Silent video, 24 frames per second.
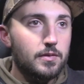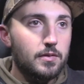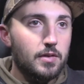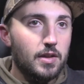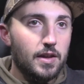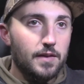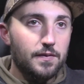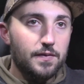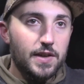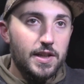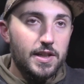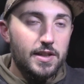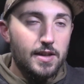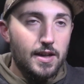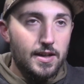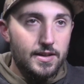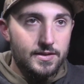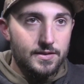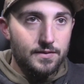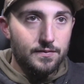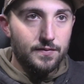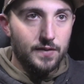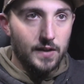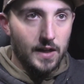If he
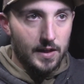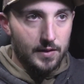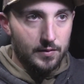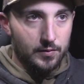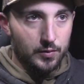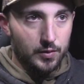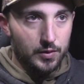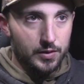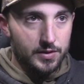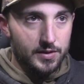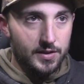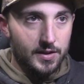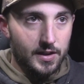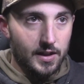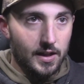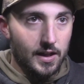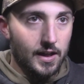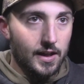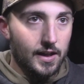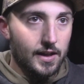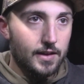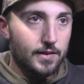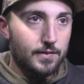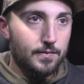doesn't find one
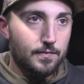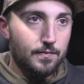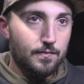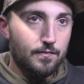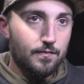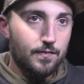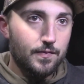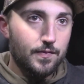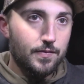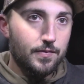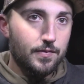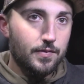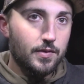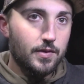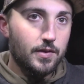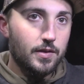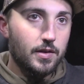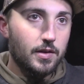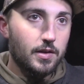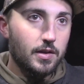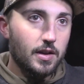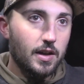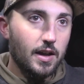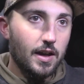tonight,
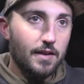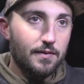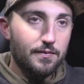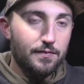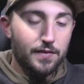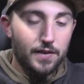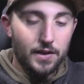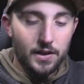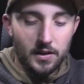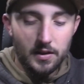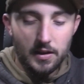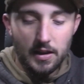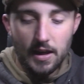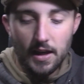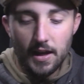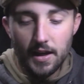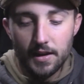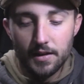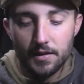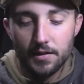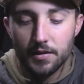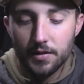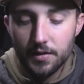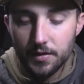I feel
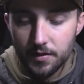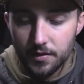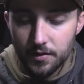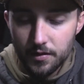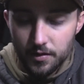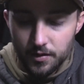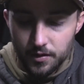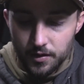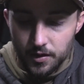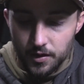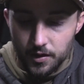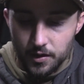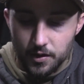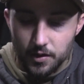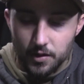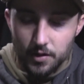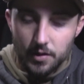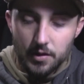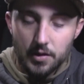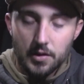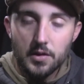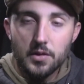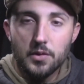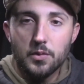like
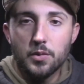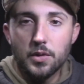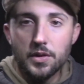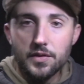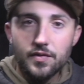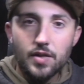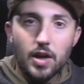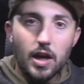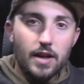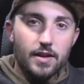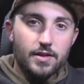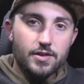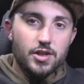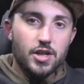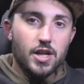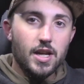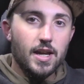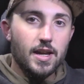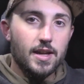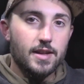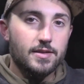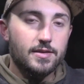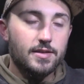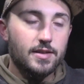we've got a
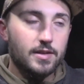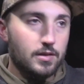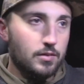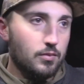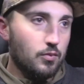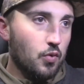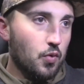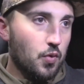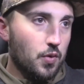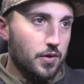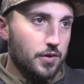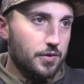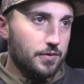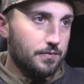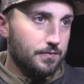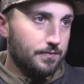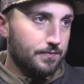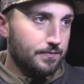chance in the morning.